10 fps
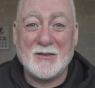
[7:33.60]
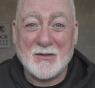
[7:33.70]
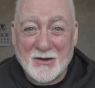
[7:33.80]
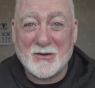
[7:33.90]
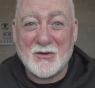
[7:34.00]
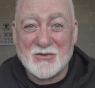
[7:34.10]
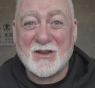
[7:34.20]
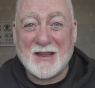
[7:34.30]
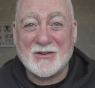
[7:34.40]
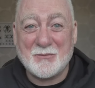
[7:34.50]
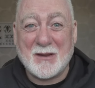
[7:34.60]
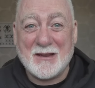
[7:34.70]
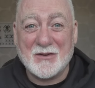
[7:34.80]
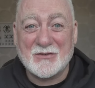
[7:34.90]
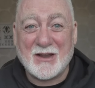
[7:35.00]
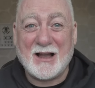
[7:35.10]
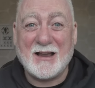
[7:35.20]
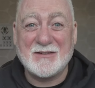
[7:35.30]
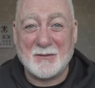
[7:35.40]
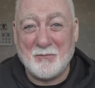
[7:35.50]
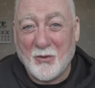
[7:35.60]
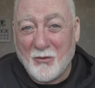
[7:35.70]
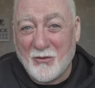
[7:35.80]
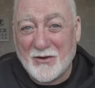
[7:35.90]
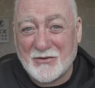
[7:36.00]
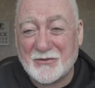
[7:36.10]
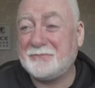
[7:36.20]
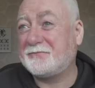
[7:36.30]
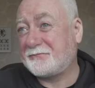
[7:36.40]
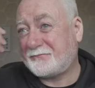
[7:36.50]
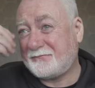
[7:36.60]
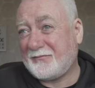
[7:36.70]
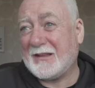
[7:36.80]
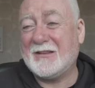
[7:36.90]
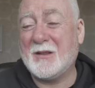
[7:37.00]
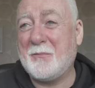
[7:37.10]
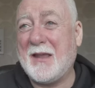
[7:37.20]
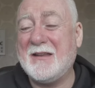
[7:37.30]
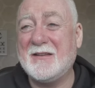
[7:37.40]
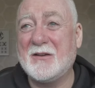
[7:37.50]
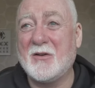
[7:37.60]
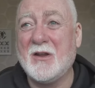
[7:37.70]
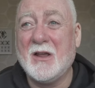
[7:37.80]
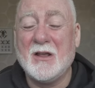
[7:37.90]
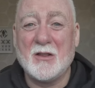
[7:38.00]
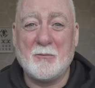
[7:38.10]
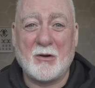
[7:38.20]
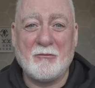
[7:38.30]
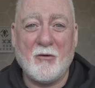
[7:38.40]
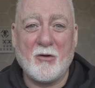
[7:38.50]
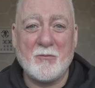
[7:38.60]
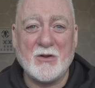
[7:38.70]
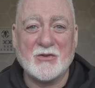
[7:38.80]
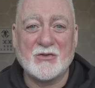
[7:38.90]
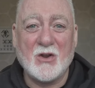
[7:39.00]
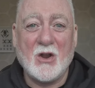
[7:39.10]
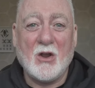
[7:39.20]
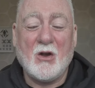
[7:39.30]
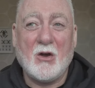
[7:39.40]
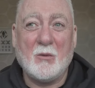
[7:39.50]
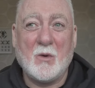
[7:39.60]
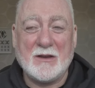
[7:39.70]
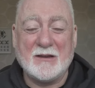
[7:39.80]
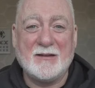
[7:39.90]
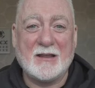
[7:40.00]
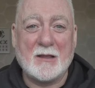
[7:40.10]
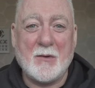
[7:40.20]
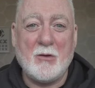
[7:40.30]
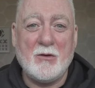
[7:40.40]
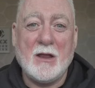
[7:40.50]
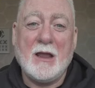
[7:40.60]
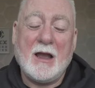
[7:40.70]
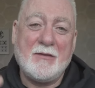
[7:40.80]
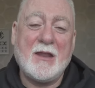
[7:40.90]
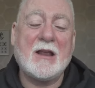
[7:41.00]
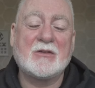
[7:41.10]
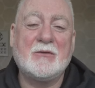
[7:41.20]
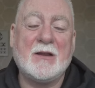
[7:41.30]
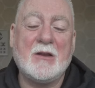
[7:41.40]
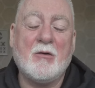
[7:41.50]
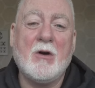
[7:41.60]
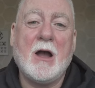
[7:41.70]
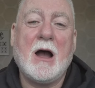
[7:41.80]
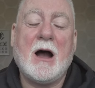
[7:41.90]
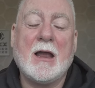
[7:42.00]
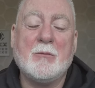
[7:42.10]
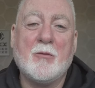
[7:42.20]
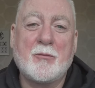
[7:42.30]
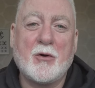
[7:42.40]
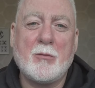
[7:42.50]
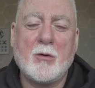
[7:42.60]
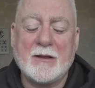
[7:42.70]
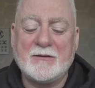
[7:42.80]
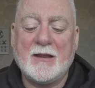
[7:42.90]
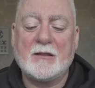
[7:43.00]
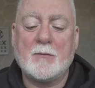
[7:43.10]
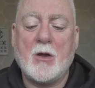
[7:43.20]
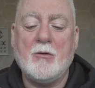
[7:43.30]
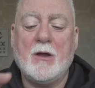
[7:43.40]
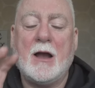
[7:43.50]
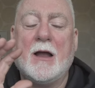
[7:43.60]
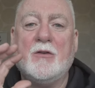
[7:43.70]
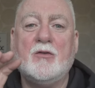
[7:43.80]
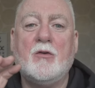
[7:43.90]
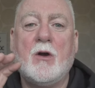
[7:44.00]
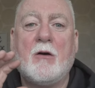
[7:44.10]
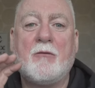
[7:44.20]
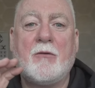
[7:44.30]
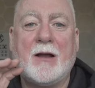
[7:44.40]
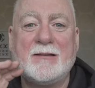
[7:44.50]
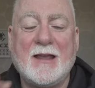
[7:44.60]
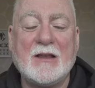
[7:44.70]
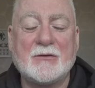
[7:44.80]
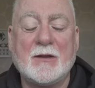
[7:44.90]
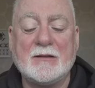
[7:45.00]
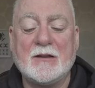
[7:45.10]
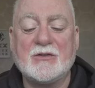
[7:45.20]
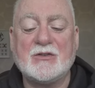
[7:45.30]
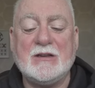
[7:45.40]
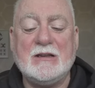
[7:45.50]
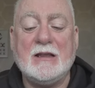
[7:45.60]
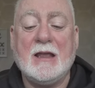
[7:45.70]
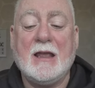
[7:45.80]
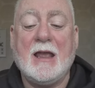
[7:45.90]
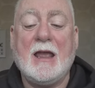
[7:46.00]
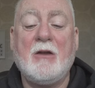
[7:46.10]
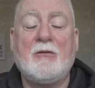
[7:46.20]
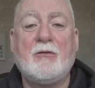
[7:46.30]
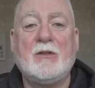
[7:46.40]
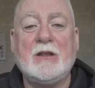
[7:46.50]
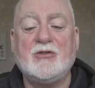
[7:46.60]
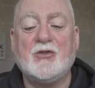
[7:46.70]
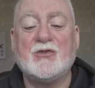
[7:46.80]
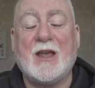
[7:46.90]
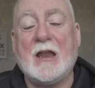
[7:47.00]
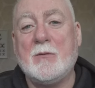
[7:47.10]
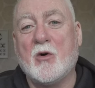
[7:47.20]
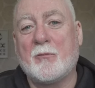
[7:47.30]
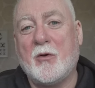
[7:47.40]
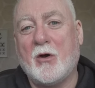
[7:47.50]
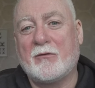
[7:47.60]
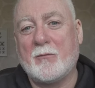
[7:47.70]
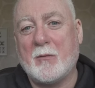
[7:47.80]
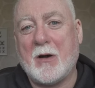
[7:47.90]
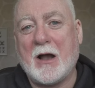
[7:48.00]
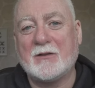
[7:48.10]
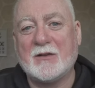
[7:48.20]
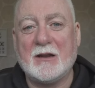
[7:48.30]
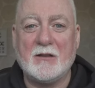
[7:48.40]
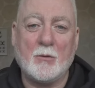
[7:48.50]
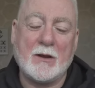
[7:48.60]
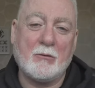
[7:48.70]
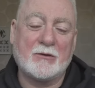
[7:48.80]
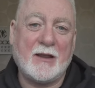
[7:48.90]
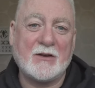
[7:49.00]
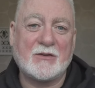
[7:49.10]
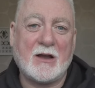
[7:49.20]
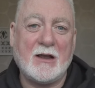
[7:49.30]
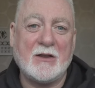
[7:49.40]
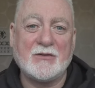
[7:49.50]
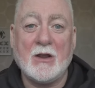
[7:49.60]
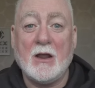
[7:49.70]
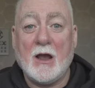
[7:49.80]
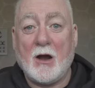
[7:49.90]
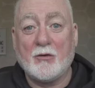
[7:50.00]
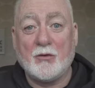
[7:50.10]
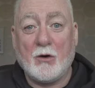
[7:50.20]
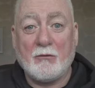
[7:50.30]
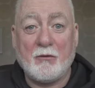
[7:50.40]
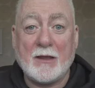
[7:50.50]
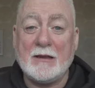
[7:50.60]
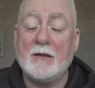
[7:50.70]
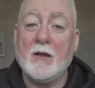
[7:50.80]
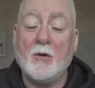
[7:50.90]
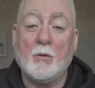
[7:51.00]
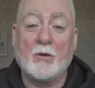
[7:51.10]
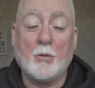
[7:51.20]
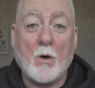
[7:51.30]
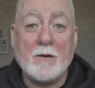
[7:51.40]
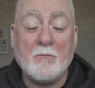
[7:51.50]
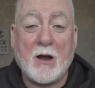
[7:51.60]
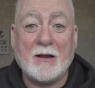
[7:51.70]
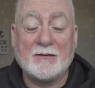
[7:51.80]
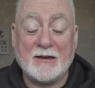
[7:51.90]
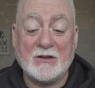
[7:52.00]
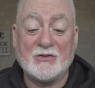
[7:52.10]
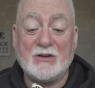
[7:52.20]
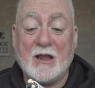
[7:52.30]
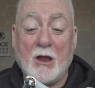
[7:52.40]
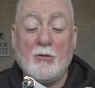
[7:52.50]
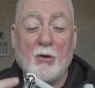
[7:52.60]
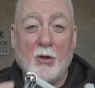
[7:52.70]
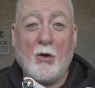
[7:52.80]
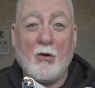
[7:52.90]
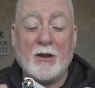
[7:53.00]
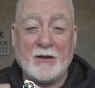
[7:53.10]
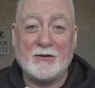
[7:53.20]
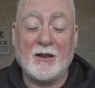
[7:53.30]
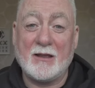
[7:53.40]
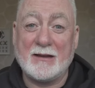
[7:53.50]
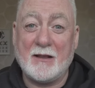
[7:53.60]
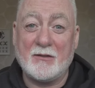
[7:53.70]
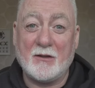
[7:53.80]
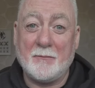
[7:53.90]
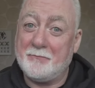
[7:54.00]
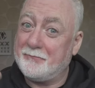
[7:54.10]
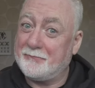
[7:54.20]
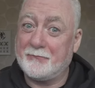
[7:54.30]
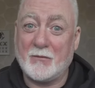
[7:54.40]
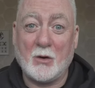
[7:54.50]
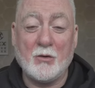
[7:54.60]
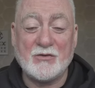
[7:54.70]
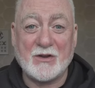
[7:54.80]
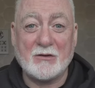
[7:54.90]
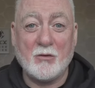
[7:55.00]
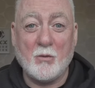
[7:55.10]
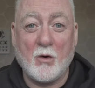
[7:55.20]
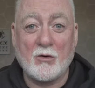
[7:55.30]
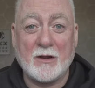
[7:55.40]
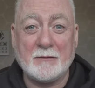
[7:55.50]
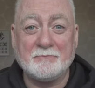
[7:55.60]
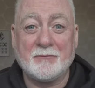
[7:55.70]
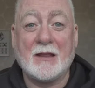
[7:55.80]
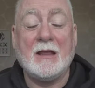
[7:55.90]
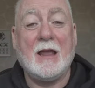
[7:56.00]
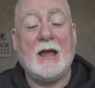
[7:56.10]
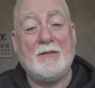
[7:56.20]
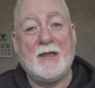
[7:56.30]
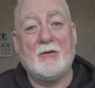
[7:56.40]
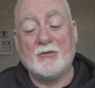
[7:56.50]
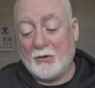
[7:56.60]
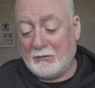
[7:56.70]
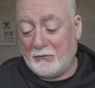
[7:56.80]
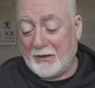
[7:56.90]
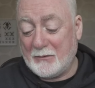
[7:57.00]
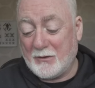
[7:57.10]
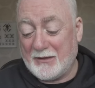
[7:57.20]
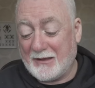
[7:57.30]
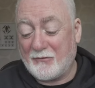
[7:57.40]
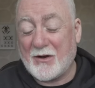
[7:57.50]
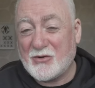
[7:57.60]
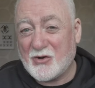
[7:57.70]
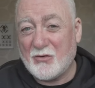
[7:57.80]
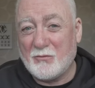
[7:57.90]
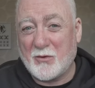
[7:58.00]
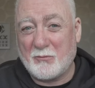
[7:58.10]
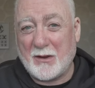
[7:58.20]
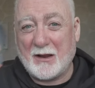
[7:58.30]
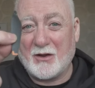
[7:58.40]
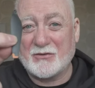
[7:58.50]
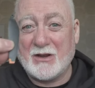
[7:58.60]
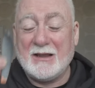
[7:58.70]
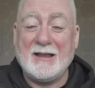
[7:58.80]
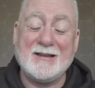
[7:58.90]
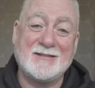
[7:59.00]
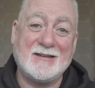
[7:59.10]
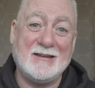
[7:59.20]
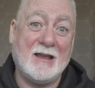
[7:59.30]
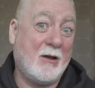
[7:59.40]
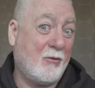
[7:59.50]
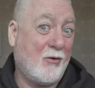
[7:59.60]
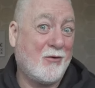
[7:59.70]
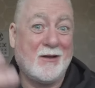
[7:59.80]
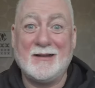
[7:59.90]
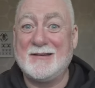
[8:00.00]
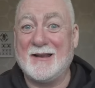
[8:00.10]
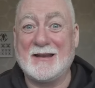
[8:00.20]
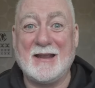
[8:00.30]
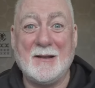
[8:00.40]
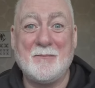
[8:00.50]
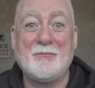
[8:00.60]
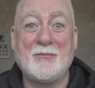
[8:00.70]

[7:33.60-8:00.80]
They're a good set of spares, I suppose, depending on the performance when you take them out. And the next video, I will probably take them out and do a, a test flight to see if these use any more power from the battery. And the way I'll test that is, I'll do a flight with one battery and see how long until I get the the low signal warning, and then I'll do a flight with the original propellers and see how long until I get